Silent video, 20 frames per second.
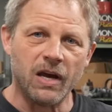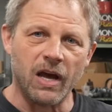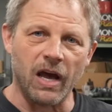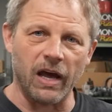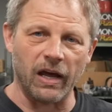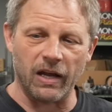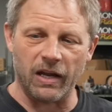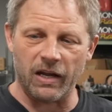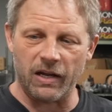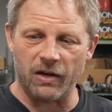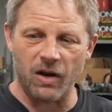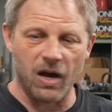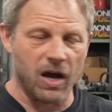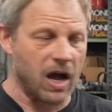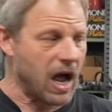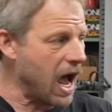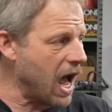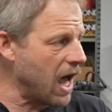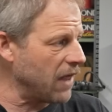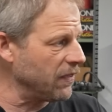and
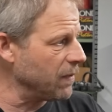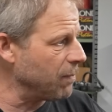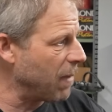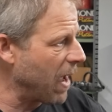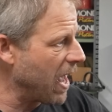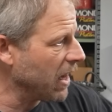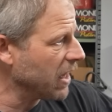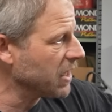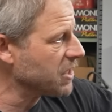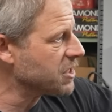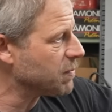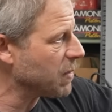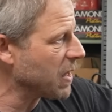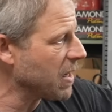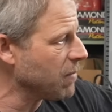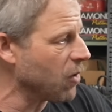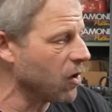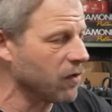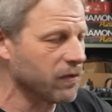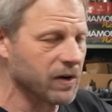on the balance
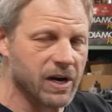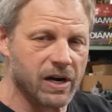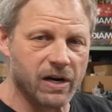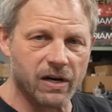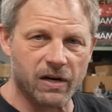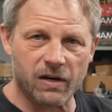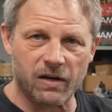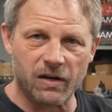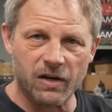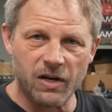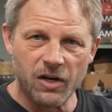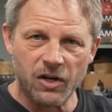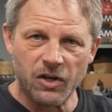beam over here,